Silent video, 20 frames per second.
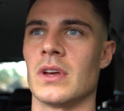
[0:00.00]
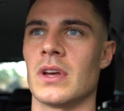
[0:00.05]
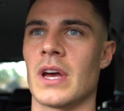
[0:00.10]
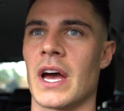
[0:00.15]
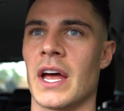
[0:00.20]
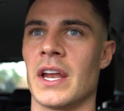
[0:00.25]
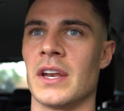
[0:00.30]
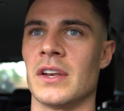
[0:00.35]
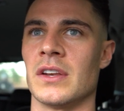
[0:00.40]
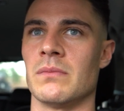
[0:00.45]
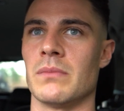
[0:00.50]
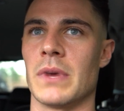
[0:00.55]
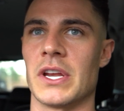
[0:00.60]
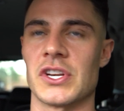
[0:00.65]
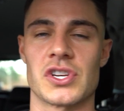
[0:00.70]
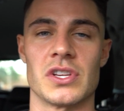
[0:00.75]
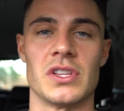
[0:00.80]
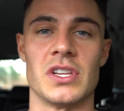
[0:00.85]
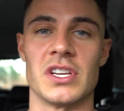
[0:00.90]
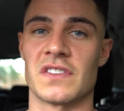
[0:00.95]
and
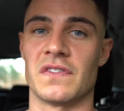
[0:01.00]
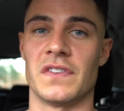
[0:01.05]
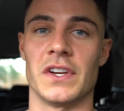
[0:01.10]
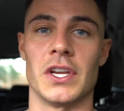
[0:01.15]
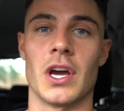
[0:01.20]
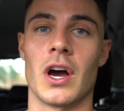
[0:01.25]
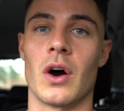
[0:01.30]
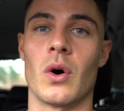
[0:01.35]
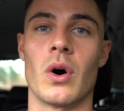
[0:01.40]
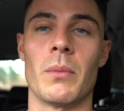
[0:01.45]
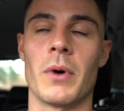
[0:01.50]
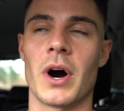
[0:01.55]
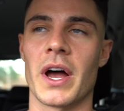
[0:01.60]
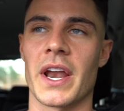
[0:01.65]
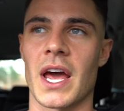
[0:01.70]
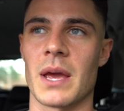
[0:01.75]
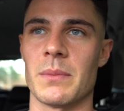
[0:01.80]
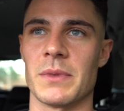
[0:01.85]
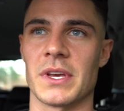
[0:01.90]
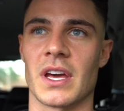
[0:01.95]
mention this video or my
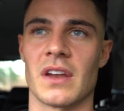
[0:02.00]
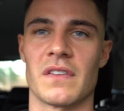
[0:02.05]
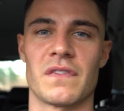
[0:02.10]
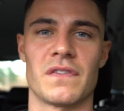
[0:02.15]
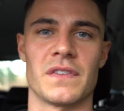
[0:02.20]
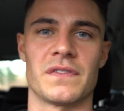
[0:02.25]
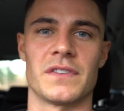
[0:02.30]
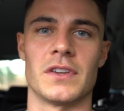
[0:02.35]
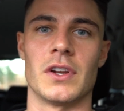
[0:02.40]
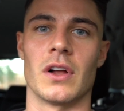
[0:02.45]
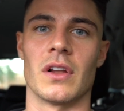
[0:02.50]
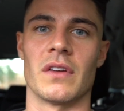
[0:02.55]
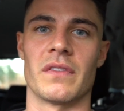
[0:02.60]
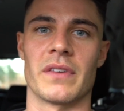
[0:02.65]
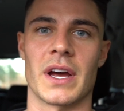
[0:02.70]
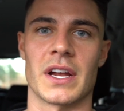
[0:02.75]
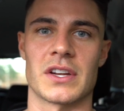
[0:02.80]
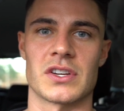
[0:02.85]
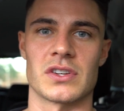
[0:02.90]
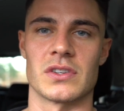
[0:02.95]
name, you get a $50
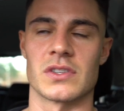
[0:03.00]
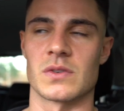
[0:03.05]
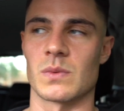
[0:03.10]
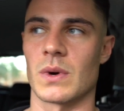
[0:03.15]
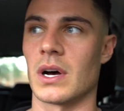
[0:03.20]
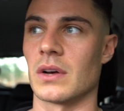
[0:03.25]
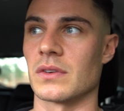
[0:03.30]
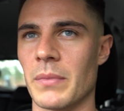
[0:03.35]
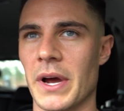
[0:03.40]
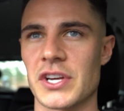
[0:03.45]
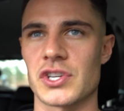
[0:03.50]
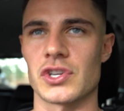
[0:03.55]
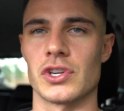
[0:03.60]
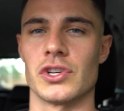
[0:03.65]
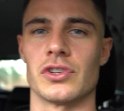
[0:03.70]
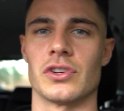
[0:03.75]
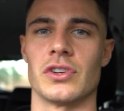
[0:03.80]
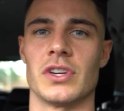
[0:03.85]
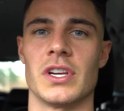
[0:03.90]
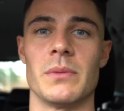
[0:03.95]
voucher as well. Make sure
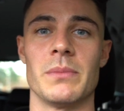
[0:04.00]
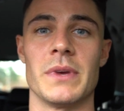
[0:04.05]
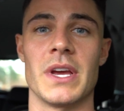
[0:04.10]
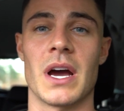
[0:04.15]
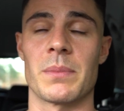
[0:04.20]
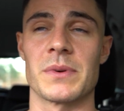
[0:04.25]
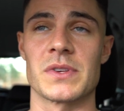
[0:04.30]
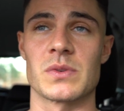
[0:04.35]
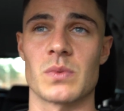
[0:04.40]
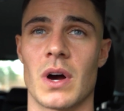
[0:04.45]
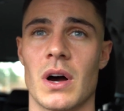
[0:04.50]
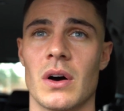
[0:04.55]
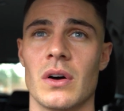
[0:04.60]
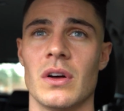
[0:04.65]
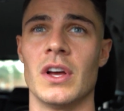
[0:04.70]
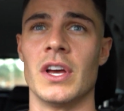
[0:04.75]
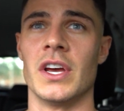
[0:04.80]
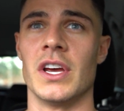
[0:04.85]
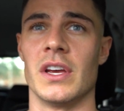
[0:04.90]
you do hit me up as well.